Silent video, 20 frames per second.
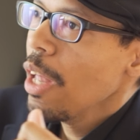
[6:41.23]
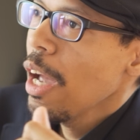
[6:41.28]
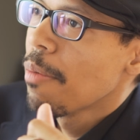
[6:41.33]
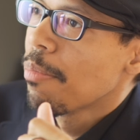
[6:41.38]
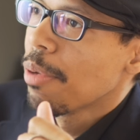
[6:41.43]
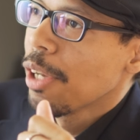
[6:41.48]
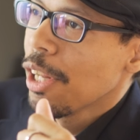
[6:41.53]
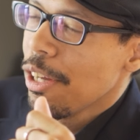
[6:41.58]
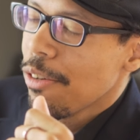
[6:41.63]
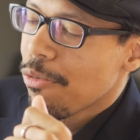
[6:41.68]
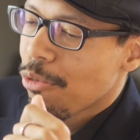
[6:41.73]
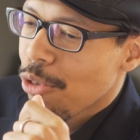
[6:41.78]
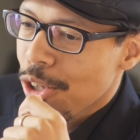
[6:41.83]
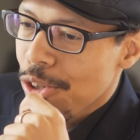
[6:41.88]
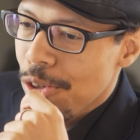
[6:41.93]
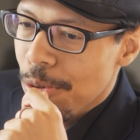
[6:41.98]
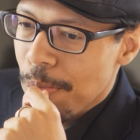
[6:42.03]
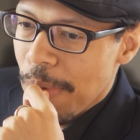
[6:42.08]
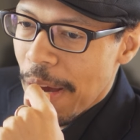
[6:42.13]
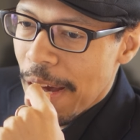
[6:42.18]
I believe
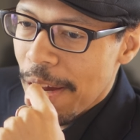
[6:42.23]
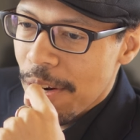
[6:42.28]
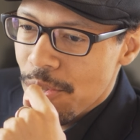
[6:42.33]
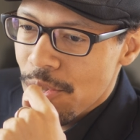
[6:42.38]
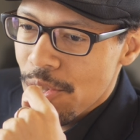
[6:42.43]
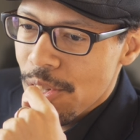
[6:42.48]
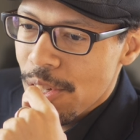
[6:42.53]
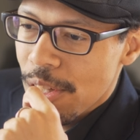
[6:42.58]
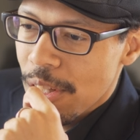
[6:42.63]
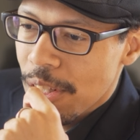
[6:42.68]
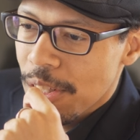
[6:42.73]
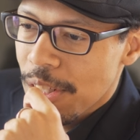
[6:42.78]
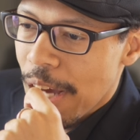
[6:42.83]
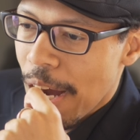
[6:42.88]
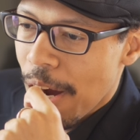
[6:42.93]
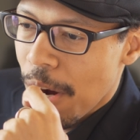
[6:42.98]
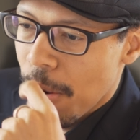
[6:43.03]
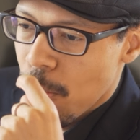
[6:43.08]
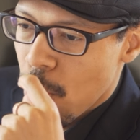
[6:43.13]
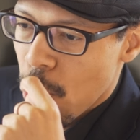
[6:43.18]
Richard Patterson of the
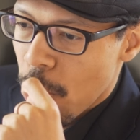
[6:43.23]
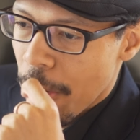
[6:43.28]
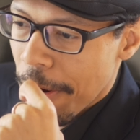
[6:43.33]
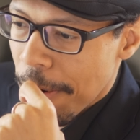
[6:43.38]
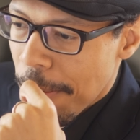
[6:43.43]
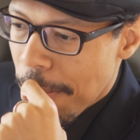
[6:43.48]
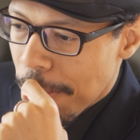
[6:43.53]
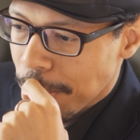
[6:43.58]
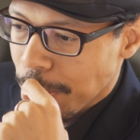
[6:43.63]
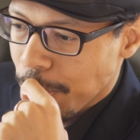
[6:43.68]
Dalmore